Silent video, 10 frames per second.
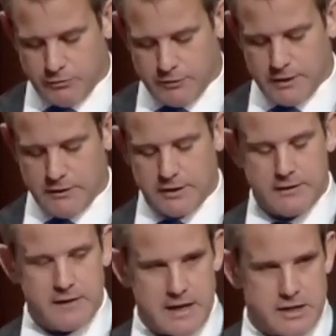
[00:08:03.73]
will fall
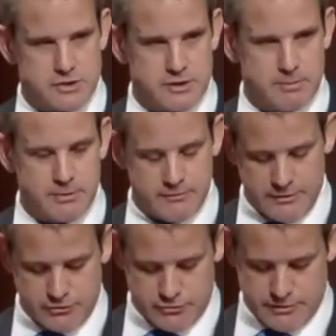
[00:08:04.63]
into the ash heap
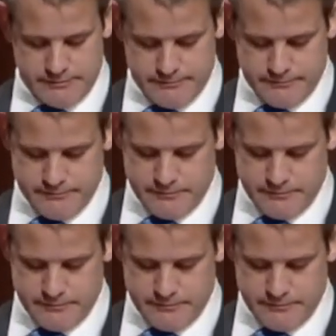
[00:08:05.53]
of history.